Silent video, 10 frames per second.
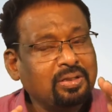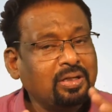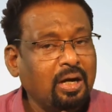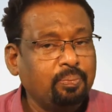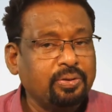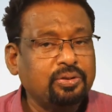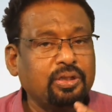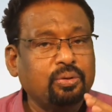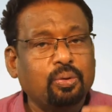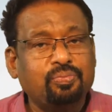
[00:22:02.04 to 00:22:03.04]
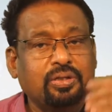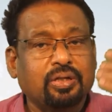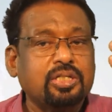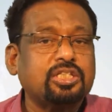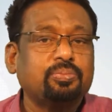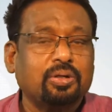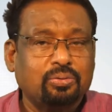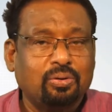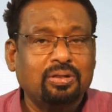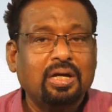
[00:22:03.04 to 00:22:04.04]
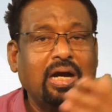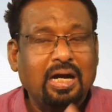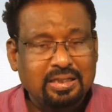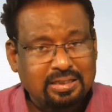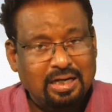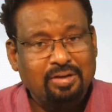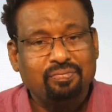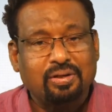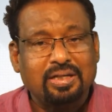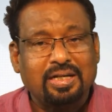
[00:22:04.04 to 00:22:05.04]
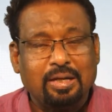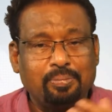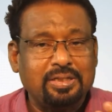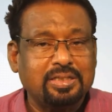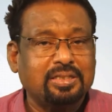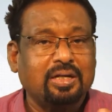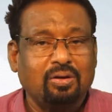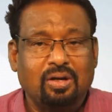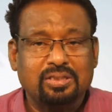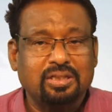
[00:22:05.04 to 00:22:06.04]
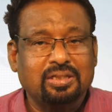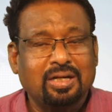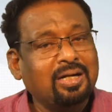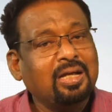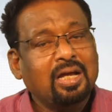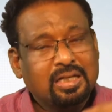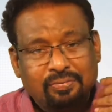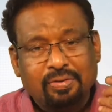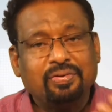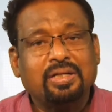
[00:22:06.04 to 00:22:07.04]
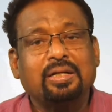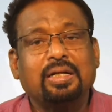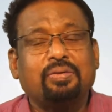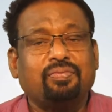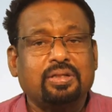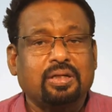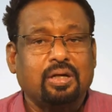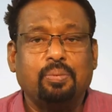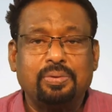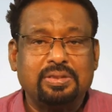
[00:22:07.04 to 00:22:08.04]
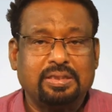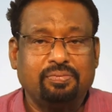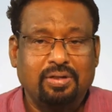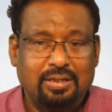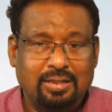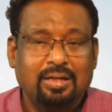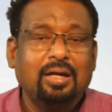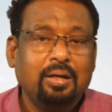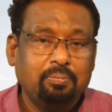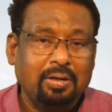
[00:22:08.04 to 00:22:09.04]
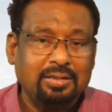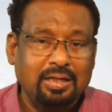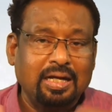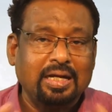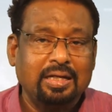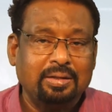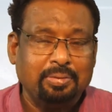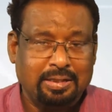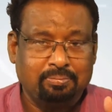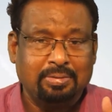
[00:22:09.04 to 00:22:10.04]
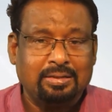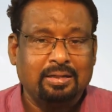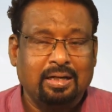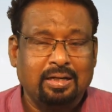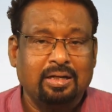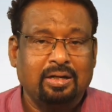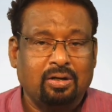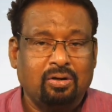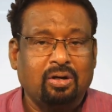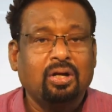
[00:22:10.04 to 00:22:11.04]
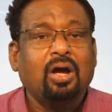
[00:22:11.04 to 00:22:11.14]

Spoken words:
opportunity to go with the consumer court and claim for the damages and loss incurred. Even we can get for the compensation for the mental agony undergone